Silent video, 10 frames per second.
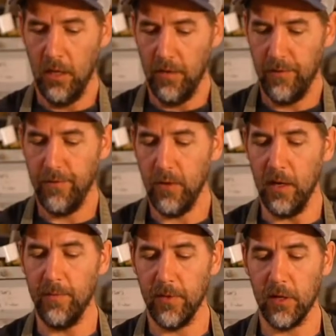
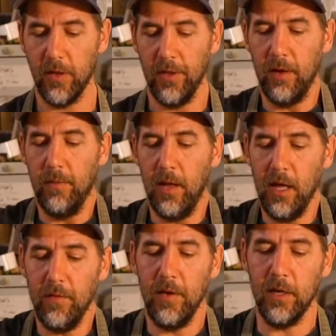foot so that it
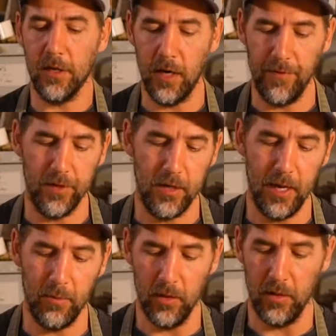elevates it off the table